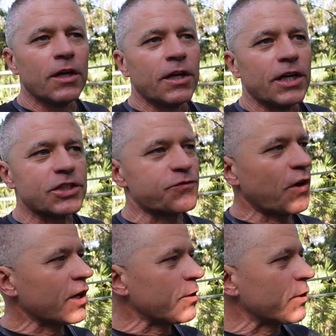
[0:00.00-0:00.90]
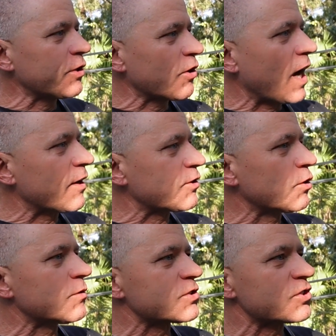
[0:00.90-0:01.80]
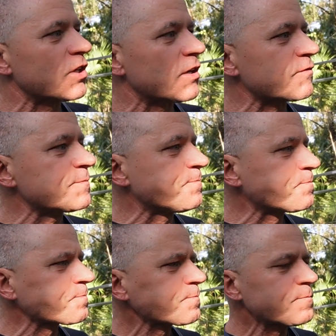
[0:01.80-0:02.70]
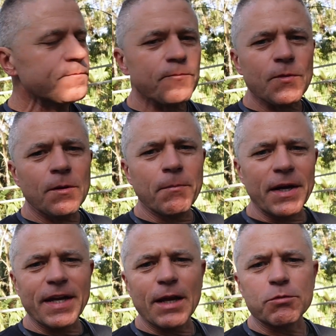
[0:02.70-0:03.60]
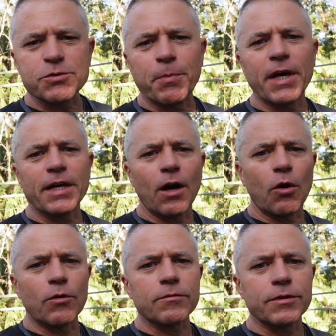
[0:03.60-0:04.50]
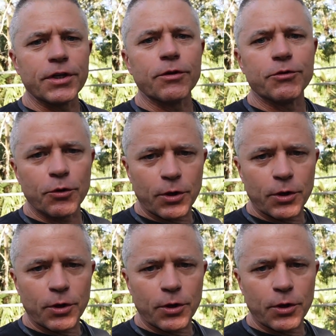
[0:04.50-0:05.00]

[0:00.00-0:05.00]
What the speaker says: It's funny when you're out doing stuff my dad was big on, you know, doing